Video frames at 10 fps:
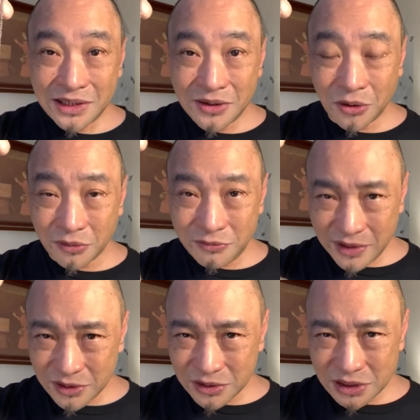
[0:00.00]
or
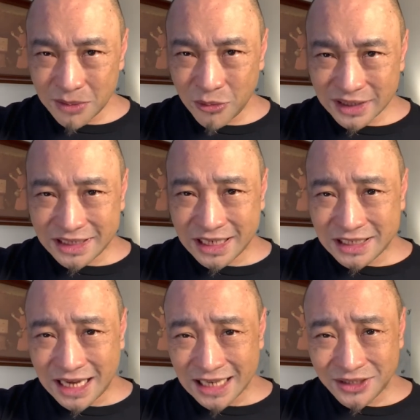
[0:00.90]
feel somewhat
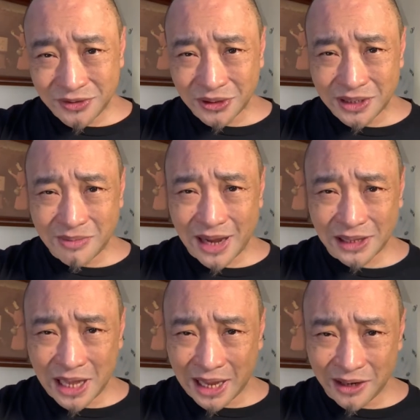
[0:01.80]
successful in my
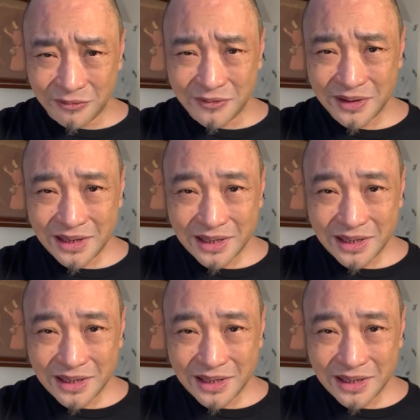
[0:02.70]
life.